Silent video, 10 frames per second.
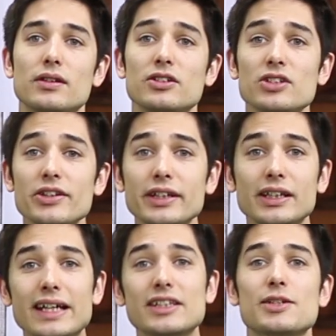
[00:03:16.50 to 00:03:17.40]
There's nothing
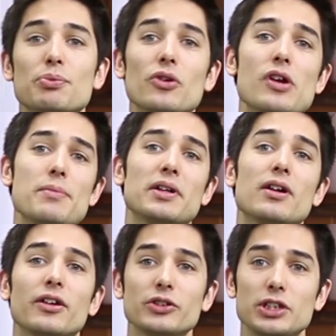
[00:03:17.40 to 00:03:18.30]
like this program in
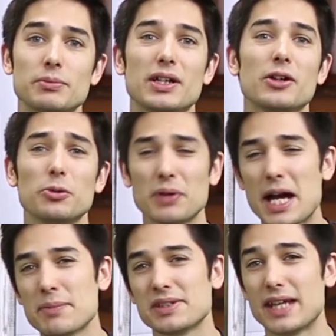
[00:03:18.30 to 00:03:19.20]
Kagoshima, or
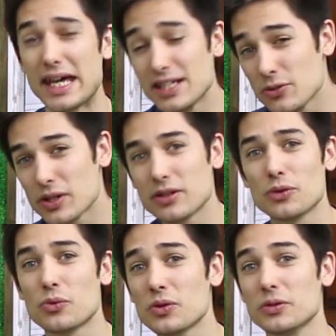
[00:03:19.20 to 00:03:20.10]
perhaps anywhere in the
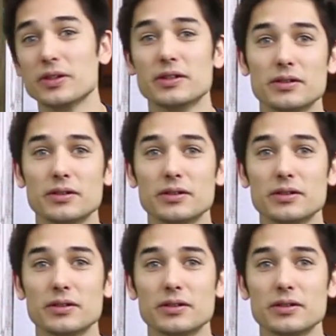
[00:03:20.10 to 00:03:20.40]
world.